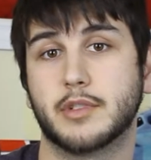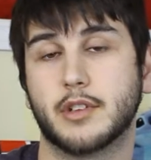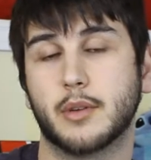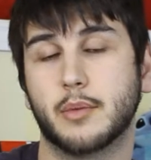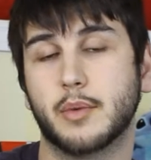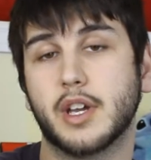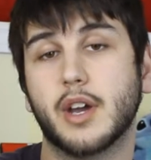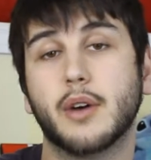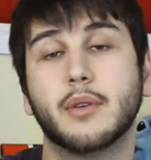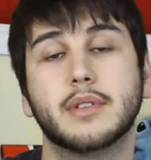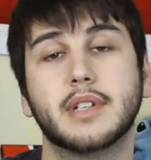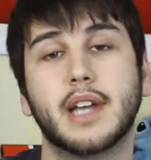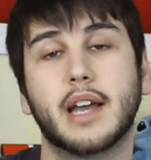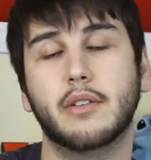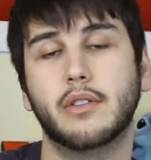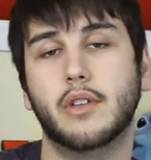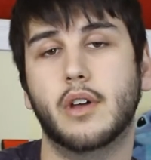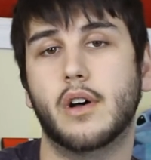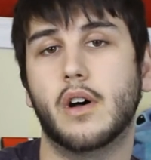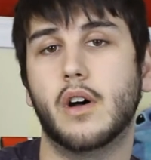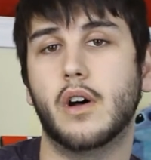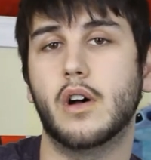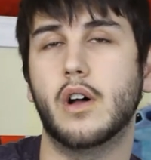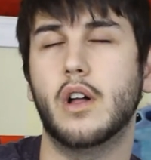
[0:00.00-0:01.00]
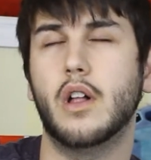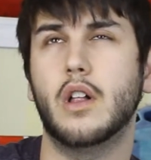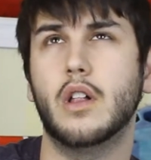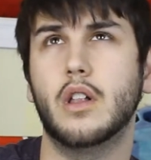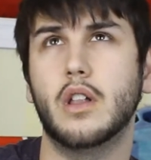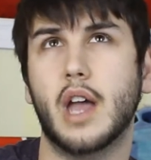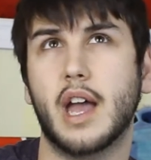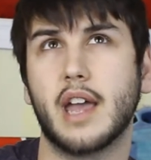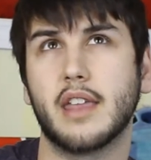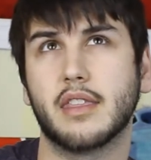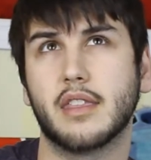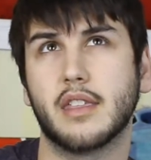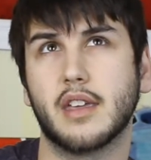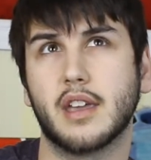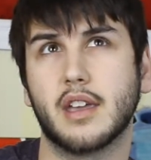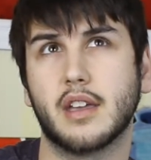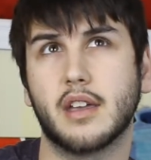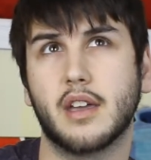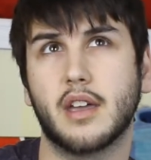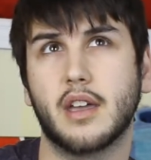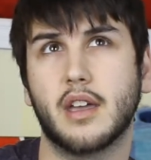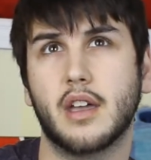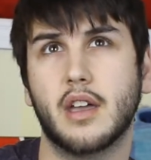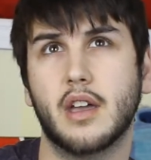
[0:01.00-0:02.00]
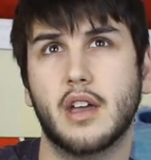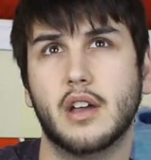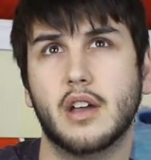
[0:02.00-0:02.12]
So we go down the hall, I think